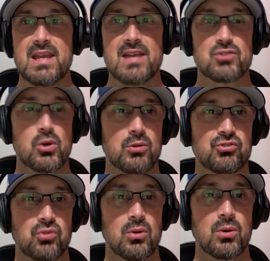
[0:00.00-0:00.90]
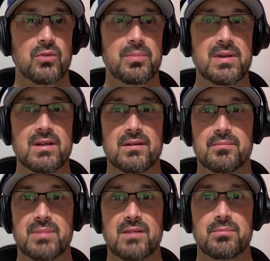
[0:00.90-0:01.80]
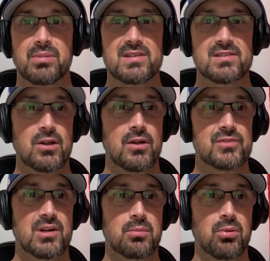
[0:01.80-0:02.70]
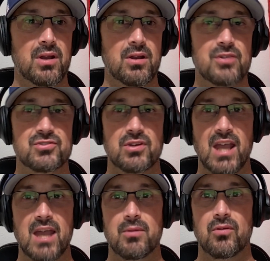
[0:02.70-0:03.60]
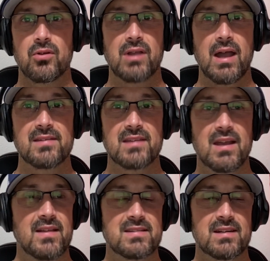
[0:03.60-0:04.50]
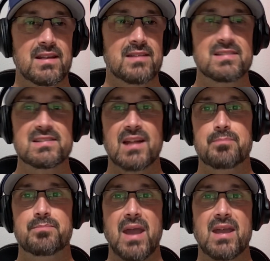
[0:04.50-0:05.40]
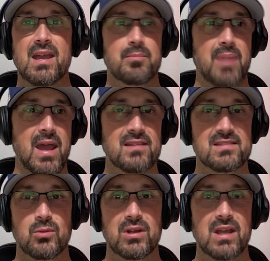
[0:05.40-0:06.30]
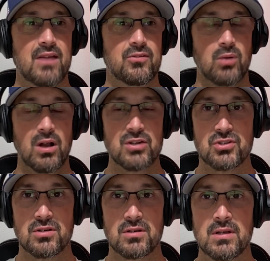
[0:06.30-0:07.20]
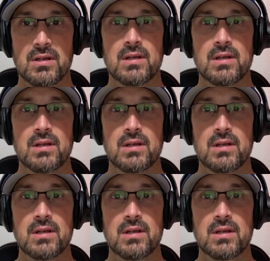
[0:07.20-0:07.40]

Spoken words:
He has no control over being placed in the All-Star game over other guys. That's not his. He's not begging and paying someone to get on the roster.